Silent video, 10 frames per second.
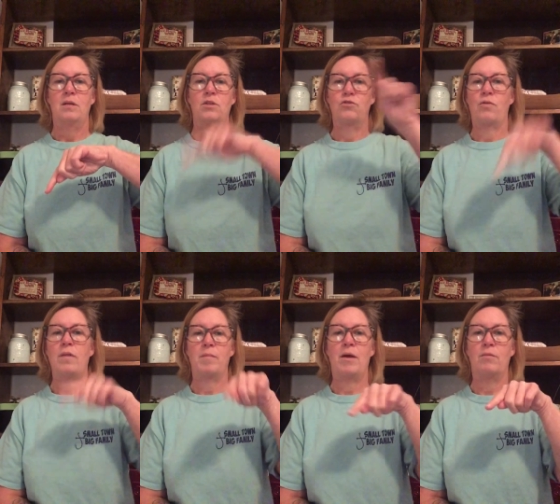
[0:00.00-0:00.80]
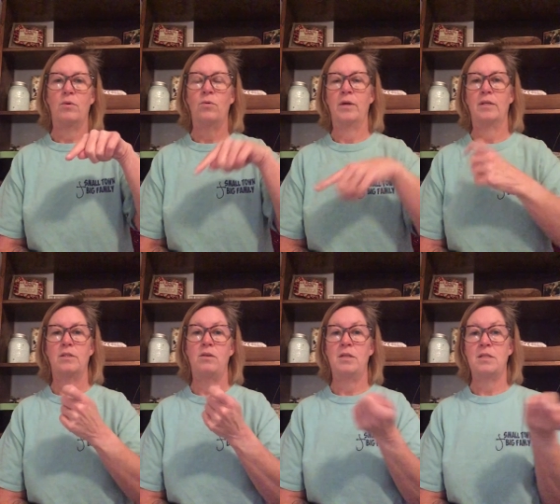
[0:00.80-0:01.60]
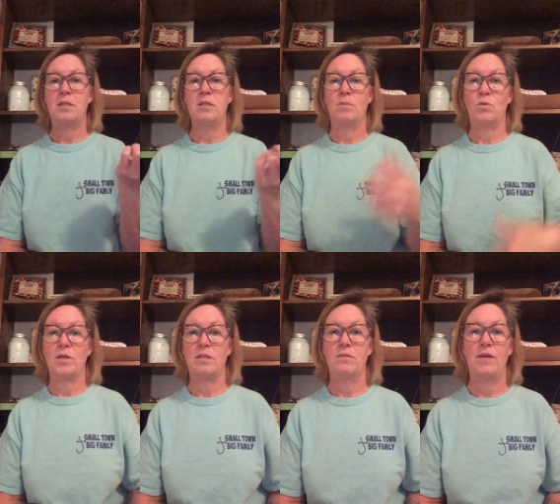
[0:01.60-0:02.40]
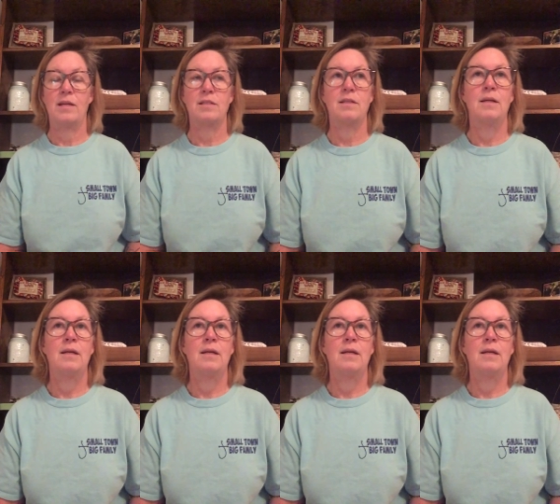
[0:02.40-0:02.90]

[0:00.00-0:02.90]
draw them out real quick so you can stitch them twice as fast.